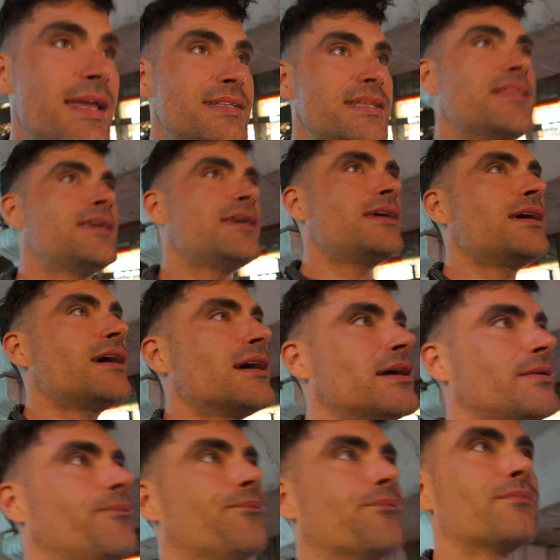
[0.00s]
to the
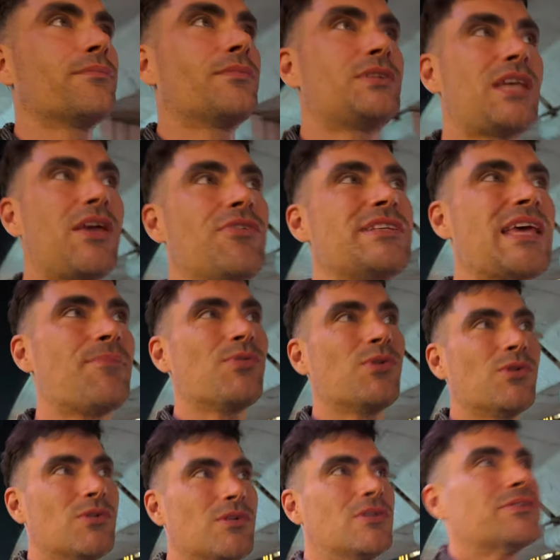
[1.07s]
Shiva
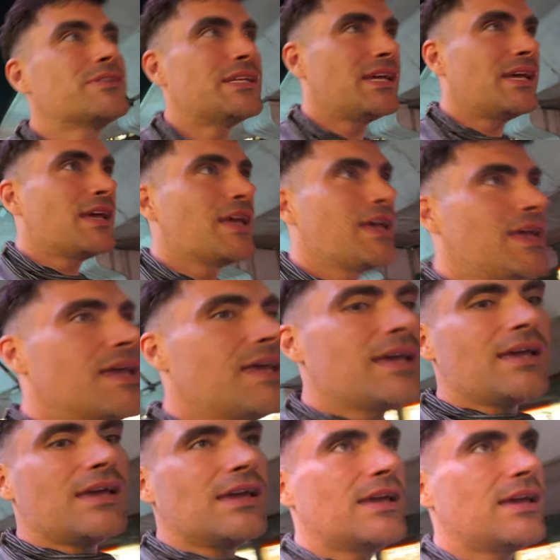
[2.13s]
temple or to
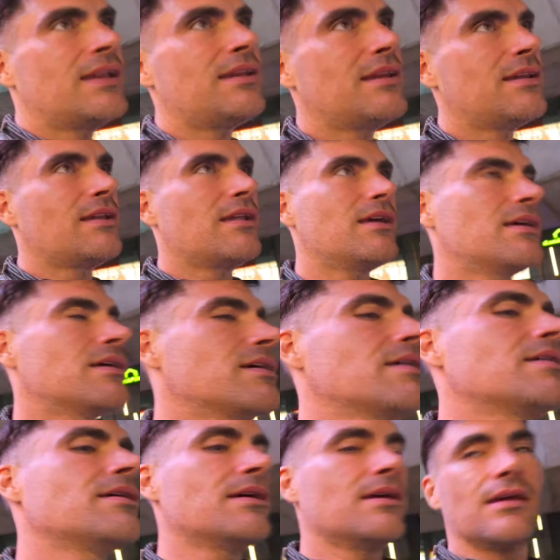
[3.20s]
in
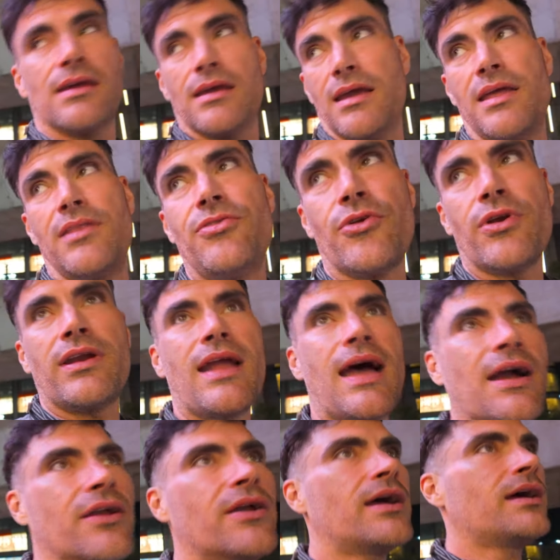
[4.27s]

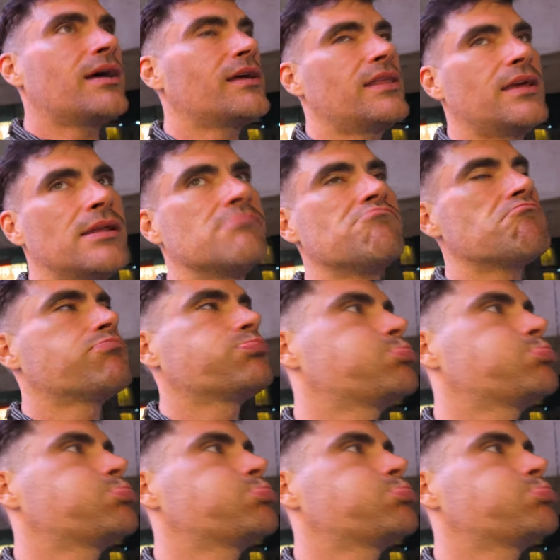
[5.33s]
Indranagra, then,